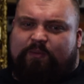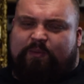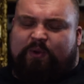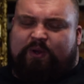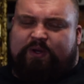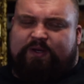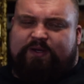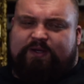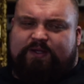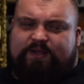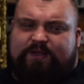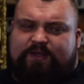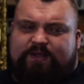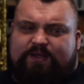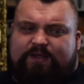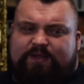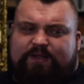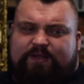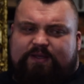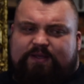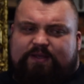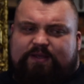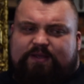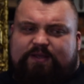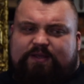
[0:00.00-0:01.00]
But
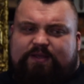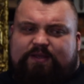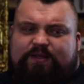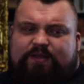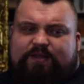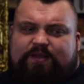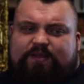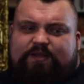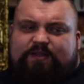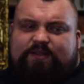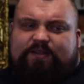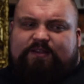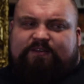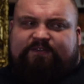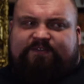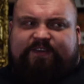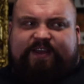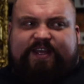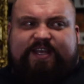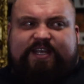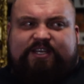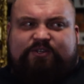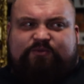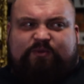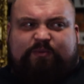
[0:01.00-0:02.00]
the
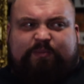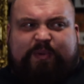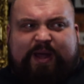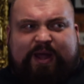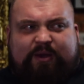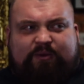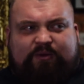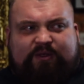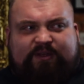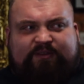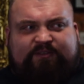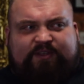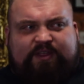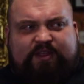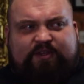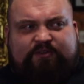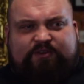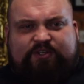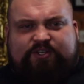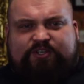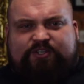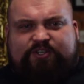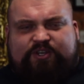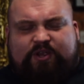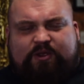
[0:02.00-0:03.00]
thing is with powerlifting, there are
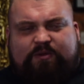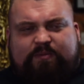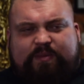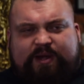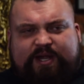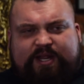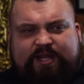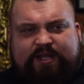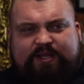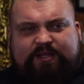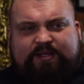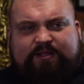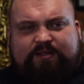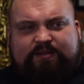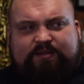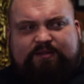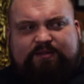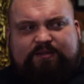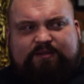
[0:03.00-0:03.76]
so many